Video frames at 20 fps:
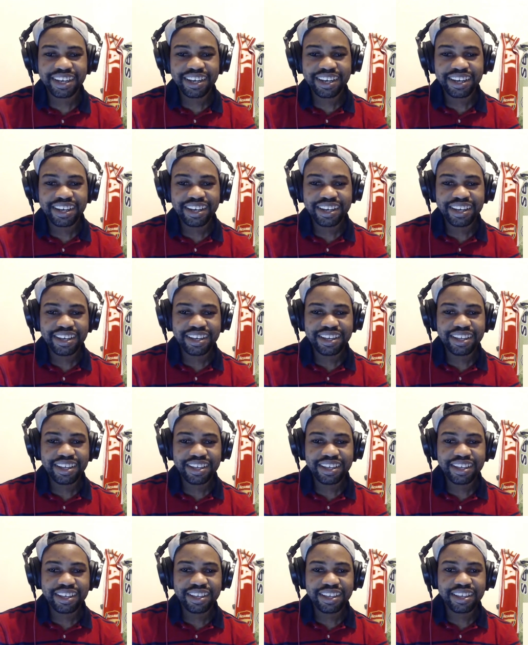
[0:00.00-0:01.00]

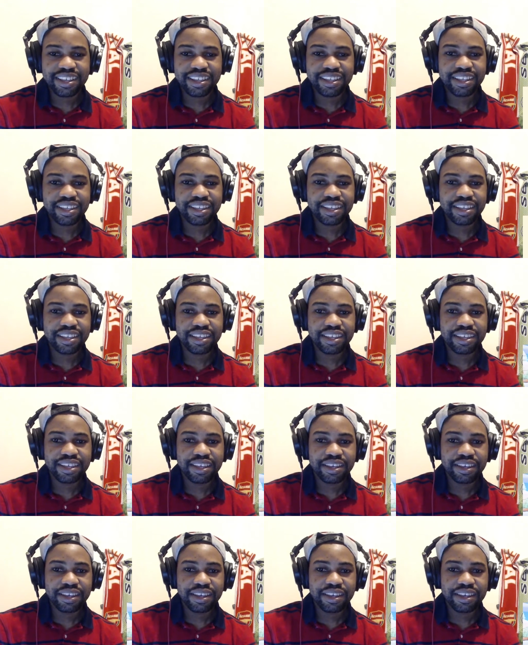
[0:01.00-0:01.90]
Nothing is said.